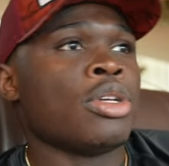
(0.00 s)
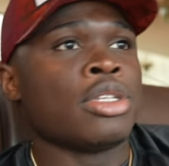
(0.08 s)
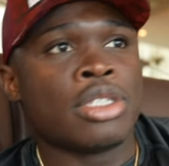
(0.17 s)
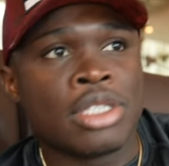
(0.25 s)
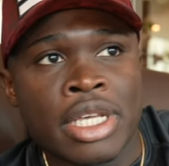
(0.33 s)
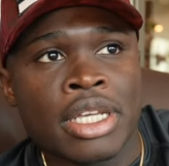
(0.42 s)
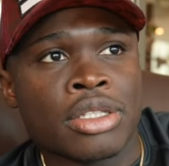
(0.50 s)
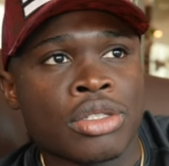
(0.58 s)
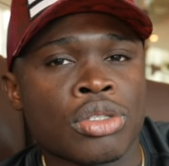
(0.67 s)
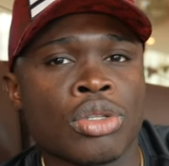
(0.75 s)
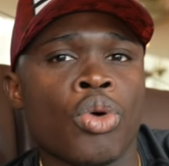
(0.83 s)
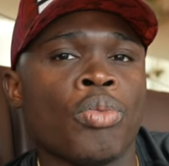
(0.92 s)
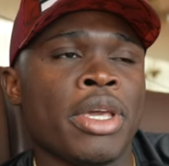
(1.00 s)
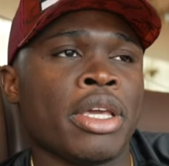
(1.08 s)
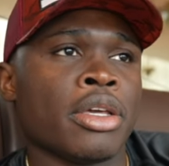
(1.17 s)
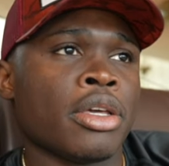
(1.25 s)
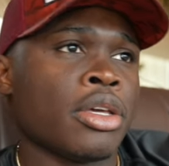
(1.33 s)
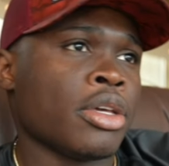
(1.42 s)
scene to know
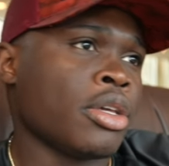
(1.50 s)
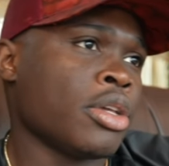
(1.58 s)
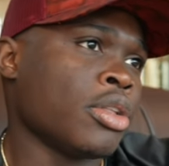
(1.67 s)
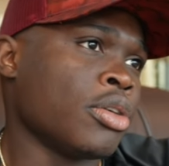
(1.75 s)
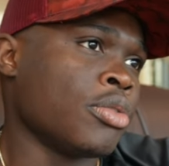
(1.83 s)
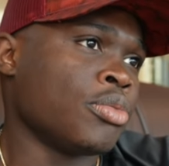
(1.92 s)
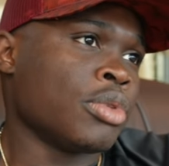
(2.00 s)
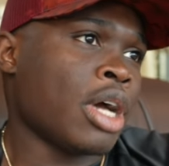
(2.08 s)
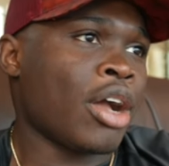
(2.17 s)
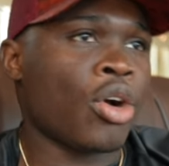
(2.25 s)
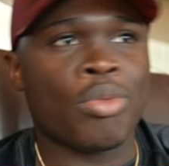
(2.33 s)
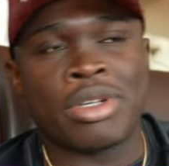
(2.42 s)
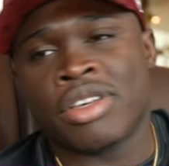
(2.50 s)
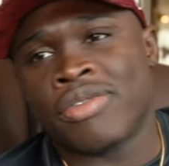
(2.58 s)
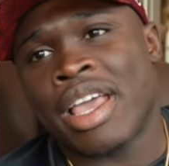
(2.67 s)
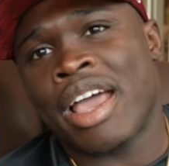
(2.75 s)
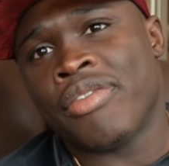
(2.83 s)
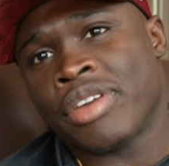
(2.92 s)
me. You know, I call myself the
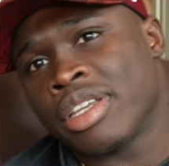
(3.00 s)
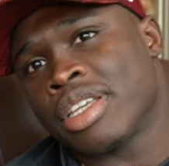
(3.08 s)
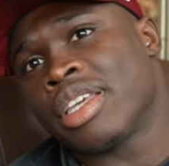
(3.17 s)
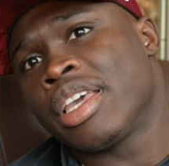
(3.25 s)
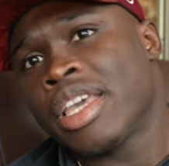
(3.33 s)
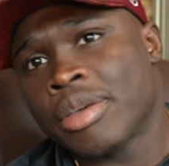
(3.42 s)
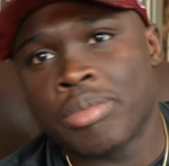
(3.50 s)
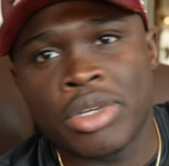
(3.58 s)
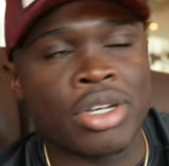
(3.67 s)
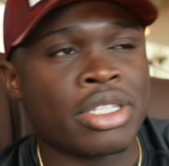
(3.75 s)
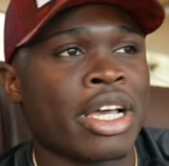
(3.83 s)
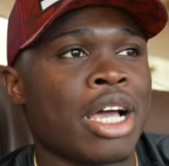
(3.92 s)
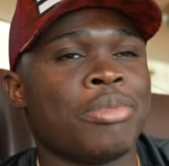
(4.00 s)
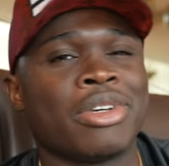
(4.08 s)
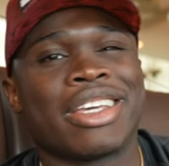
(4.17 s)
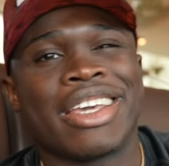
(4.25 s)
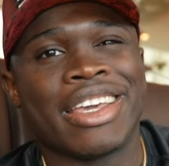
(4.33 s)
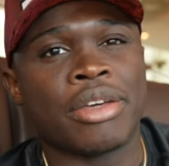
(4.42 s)
African King because I am a
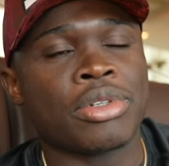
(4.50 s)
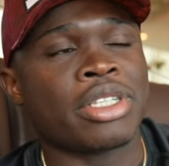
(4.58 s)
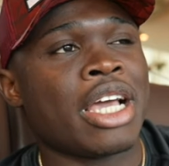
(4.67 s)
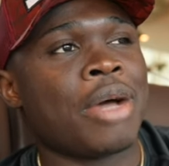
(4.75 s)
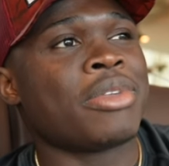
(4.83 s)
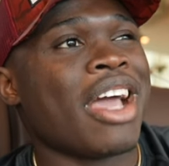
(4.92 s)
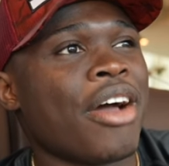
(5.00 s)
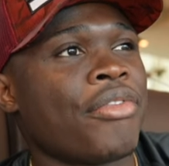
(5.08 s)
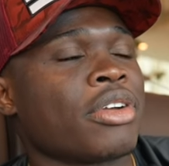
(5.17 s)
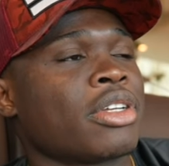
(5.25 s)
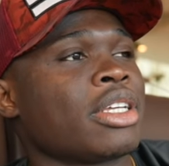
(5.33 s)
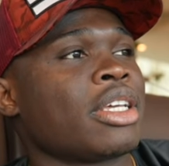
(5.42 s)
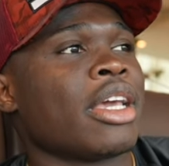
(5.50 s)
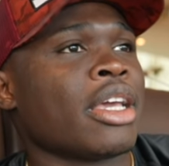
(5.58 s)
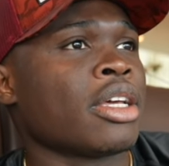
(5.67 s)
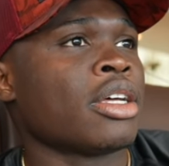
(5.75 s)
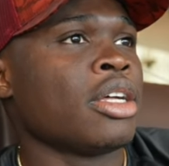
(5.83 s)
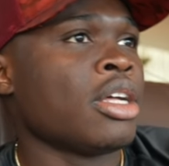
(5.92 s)
king, because I am the African
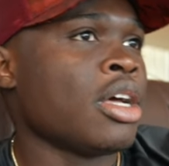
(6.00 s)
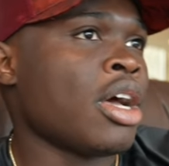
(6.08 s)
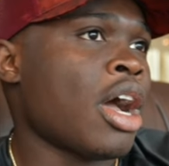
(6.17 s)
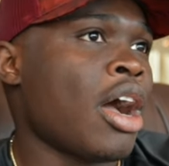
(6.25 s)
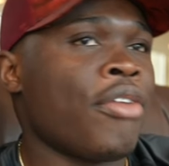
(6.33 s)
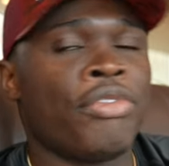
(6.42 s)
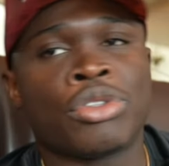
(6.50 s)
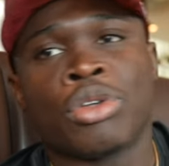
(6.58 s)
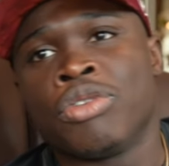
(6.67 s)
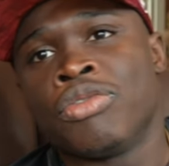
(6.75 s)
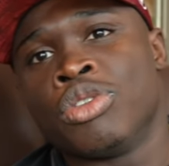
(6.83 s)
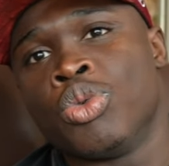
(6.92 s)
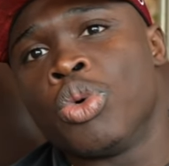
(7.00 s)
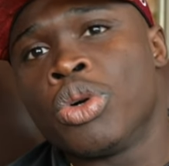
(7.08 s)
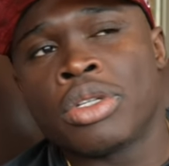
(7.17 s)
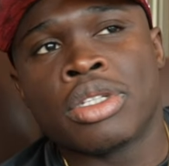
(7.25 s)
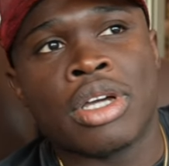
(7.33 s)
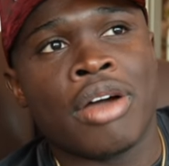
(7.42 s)
King. I fought all over the
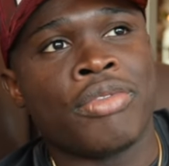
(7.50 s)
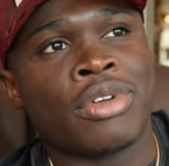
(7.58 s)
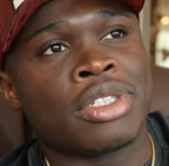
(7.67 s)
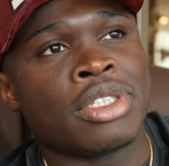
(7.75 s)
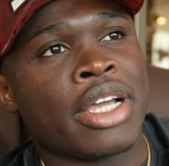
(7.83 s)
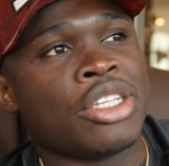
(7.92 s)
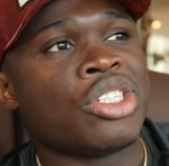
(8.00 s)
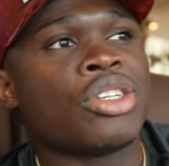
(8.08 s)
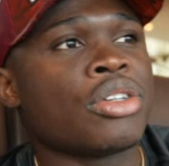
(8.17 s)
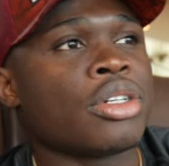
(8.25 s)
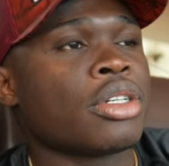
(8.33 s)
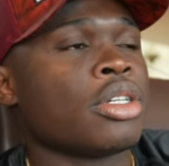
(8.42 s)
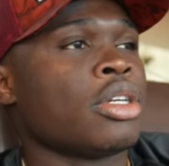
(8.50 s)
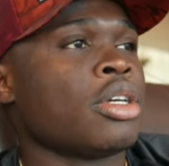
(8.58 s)
world. I fought in Nigeria,